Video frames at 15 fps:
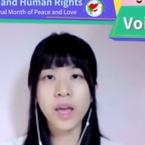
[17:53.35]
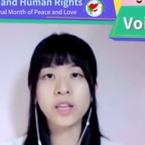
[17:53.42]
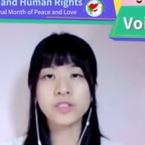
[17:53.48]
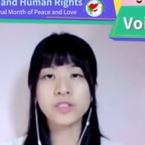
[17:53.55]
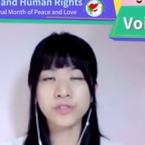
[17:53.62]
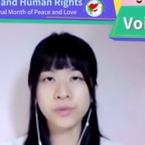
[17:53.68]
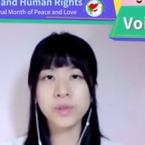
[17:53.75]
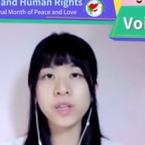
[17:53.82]

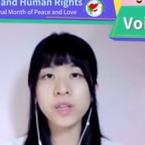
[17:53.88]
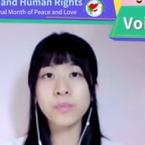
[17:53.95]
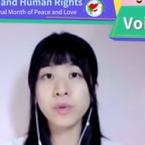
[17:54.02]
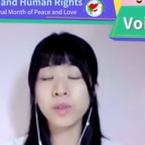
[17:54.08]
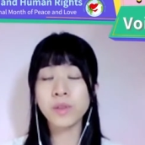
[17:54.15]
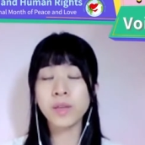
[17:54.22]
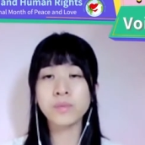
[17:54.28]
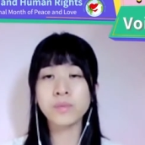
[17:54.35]
and truly
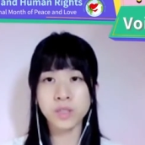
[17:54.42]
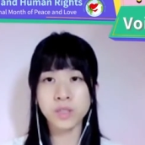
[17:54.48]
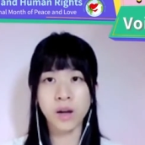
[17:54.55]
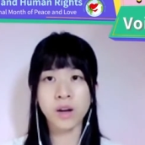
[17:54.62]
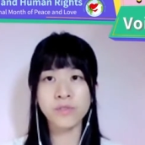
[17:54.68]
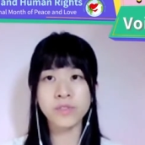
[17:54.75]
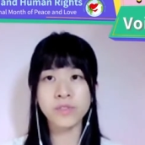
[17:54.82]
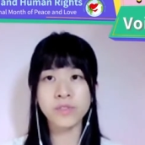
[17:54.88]
put
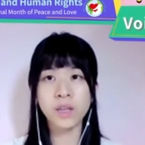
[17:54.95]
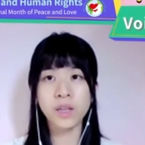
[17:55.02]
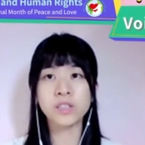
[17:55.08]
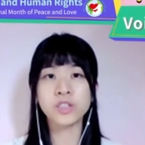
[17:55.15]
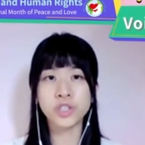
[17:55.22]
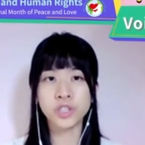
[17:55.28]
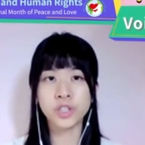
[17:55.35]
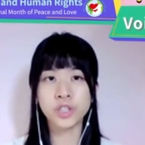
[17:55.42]
themselves in the
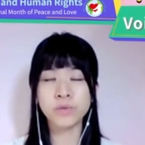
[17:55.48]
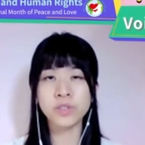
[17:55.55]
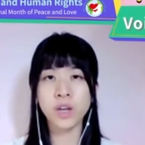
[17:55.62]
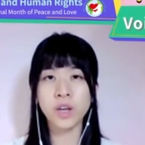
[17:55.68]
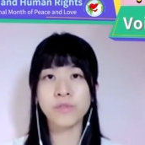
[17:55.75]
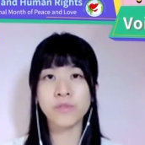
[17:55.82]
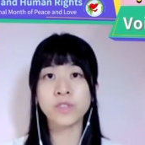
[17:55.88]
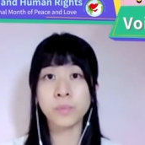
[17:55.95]
shoes
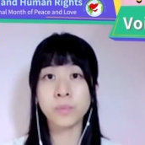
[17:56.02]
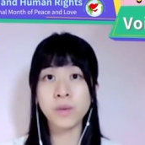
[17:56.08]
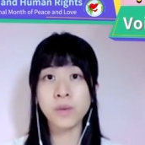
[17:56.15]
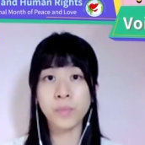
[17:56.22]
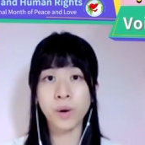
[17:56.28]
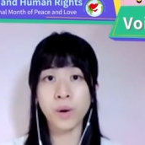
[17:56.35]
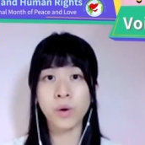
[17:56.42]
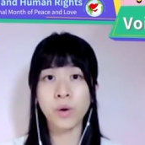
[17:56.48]
of the
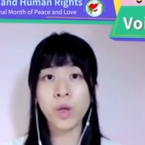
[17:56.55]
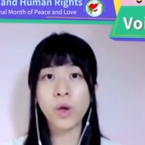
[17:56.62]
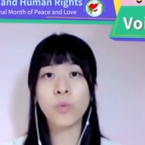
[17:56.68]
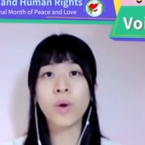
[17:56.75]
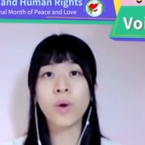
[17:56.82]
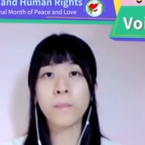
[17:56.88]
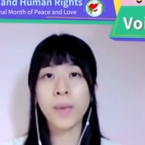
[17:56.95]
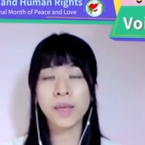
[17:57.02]
people
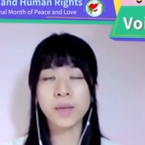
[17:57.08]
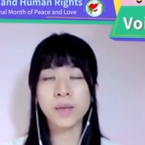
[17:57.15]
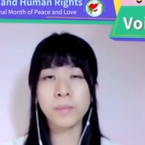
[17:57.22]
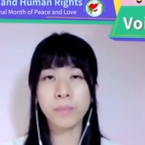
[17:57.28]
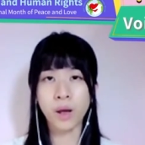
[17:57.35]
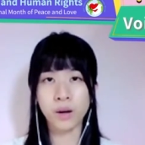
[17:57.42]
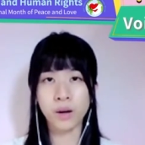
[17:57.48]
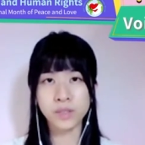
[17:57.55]
when making
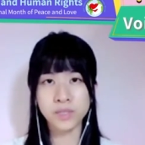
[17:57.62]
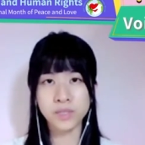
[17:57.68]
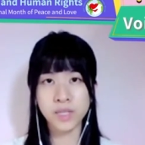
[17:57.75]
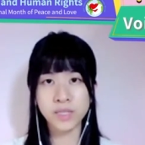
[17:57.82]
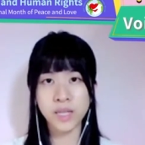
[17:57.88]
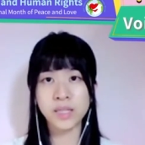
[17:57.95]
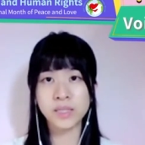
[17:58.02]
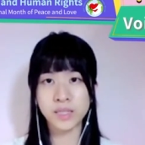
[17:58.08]
policies
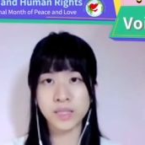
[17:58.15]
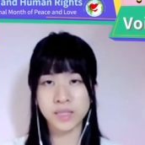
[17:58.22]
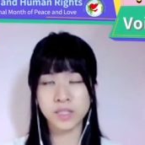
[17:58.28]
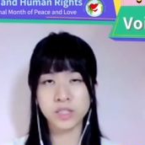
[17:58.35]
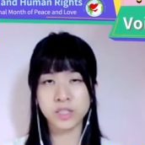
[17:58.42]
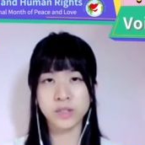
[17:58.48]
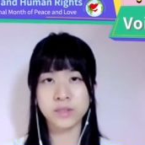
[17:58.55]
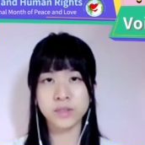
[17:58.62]
and
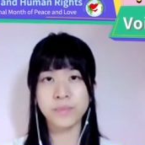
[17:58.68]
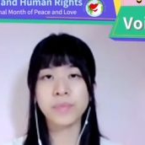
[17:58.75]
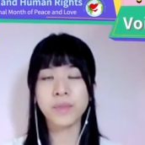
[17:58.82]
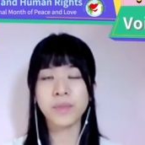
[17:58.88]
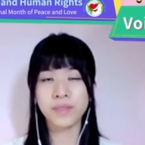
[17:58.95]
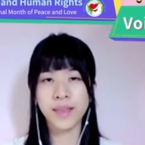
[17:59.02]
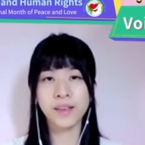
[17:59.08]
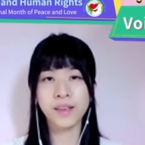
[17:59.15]
decisions.
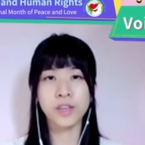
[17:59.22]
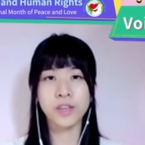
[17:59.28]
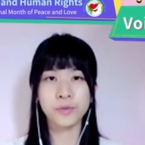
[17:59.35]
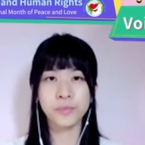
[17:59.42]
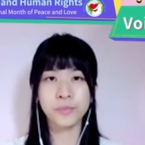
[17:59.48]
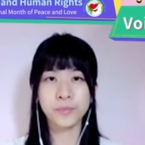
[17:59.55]
Thank you.